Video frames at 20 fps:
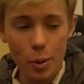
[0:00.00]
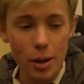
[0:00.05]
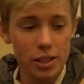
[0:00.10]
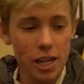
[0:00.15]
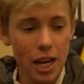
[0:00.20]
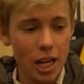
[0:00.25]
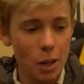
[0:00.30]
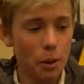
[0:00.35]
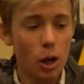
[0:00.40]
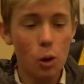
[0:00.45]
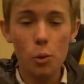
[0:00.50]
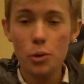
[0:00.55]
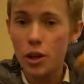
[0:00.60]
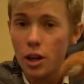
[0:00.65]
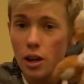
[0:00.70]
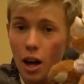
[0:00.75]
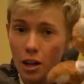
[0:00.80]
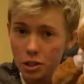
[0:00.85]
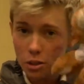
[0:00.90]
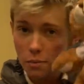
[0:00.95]
brand teddy bear with
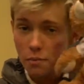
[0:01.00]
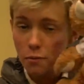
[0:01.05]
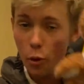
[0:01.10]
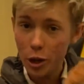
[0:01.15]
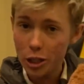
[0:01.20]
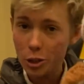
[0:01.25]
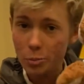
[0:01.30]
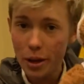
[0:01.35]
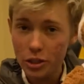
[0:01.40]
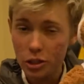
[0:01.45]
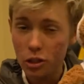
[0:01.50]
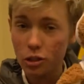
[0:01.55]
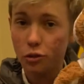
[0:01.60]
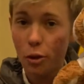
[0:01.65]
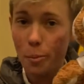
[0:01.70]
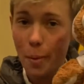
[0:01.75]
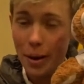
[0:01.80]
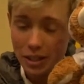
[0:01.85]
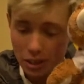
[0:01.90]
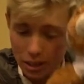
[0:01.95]
a custom voice message
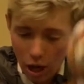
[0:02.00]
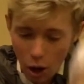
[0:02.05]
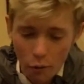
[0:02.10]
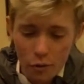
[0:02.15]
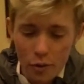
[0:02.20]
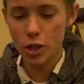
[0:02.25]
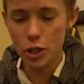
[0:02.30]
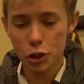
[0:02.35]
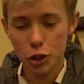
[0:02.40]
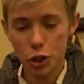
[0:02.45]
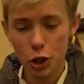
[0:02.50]
from myself, this